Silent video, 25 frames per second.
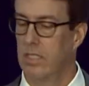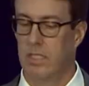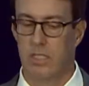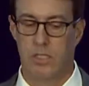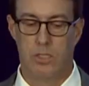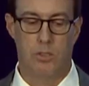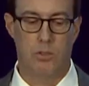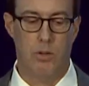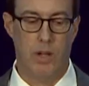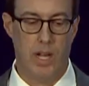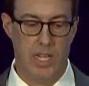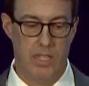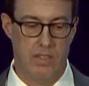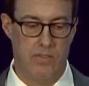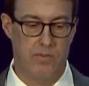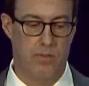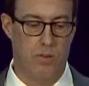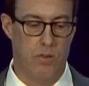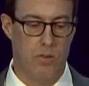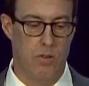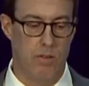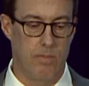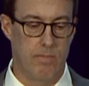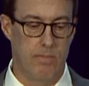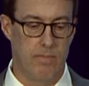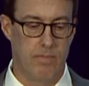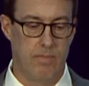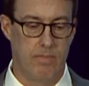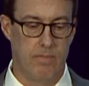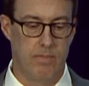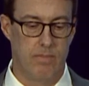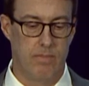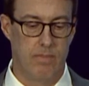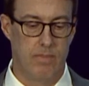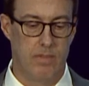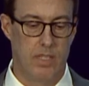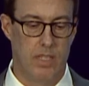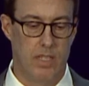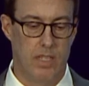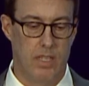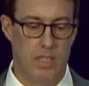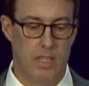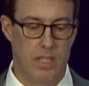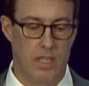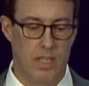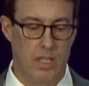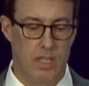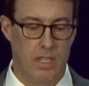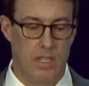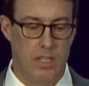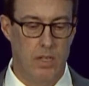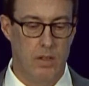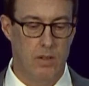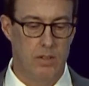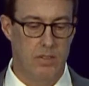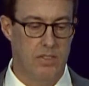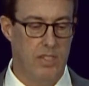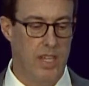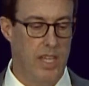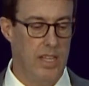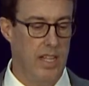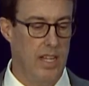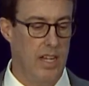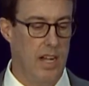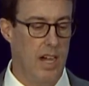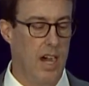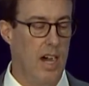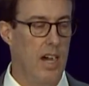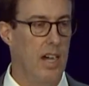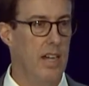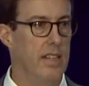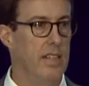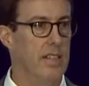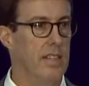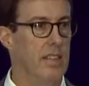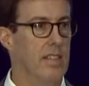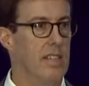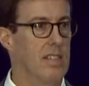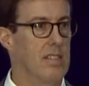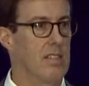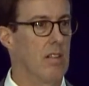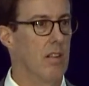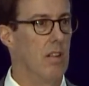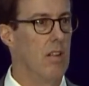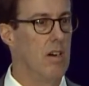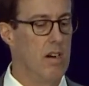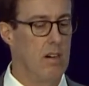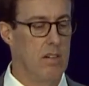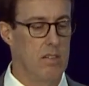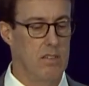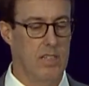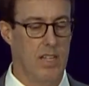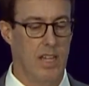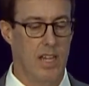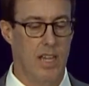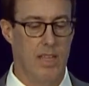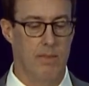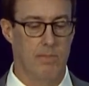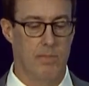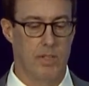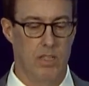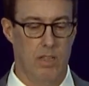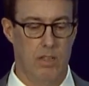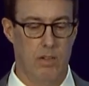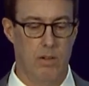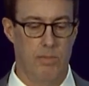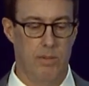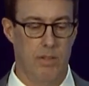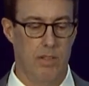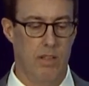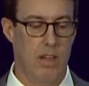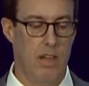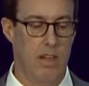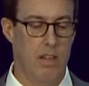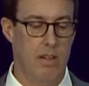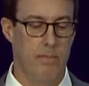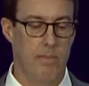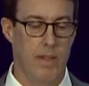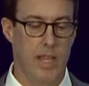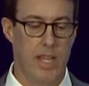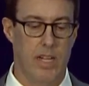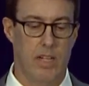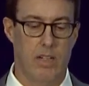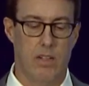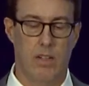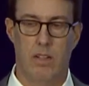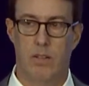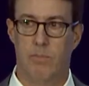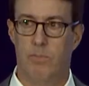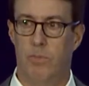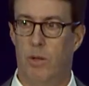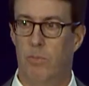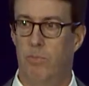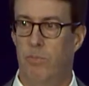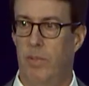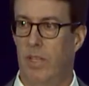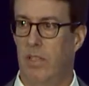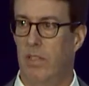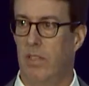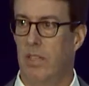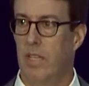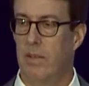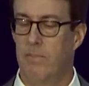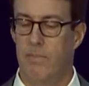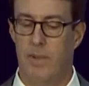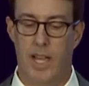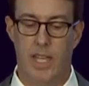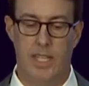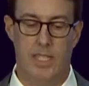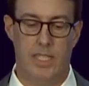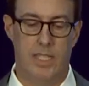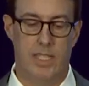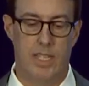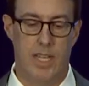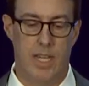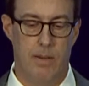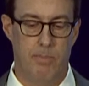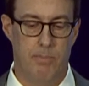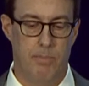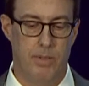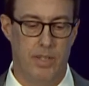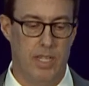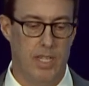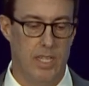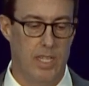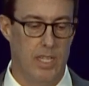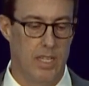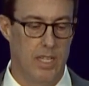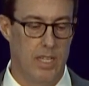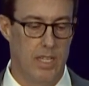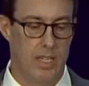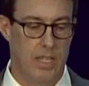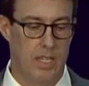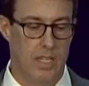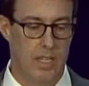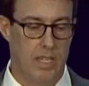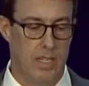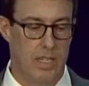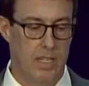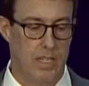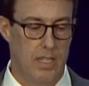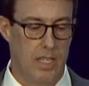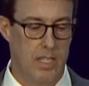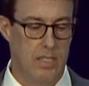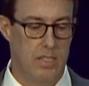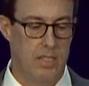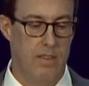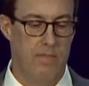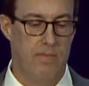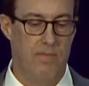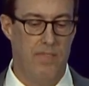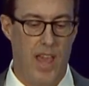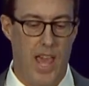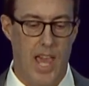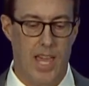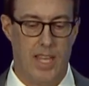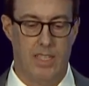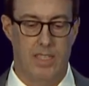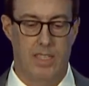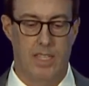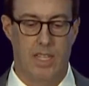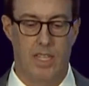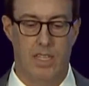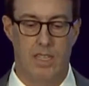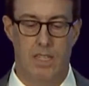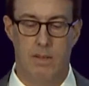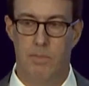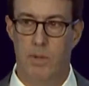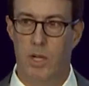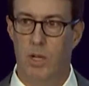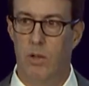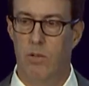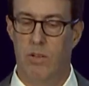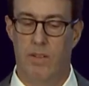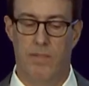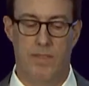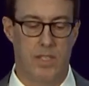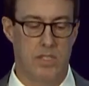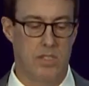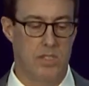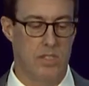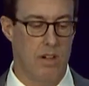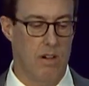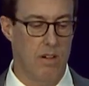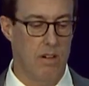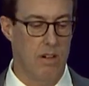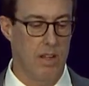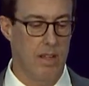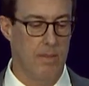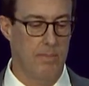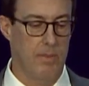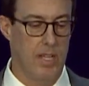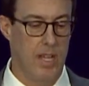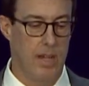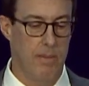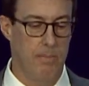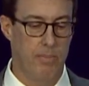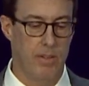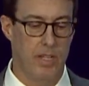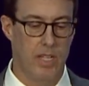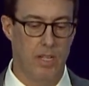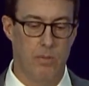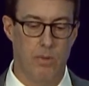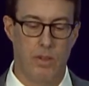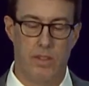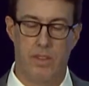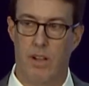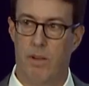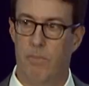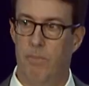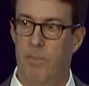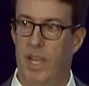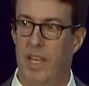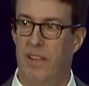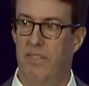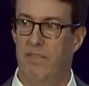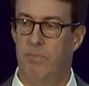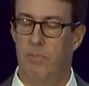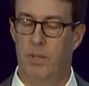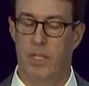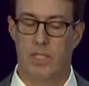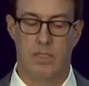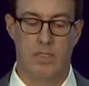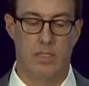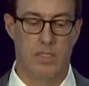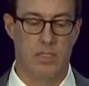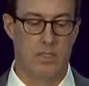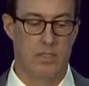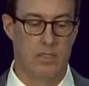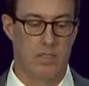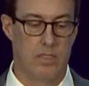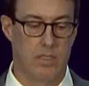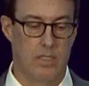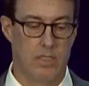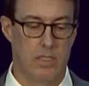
transform. You could say that Honda, this longtime global automaker and mobility-minded company, is in fact in the mode of a startup company with our BEV business.